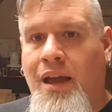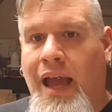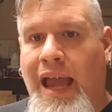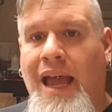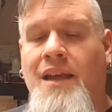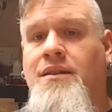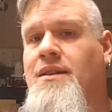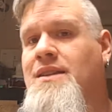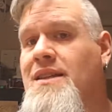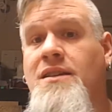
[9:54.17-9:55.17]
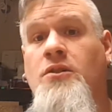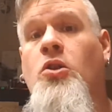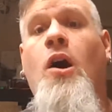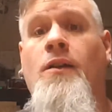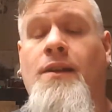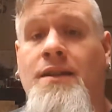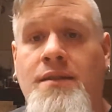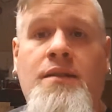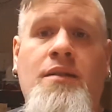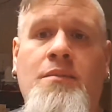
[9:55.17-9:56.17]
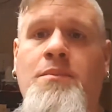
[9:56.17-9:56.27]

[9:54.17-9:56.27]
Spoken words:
And this isn't a long list.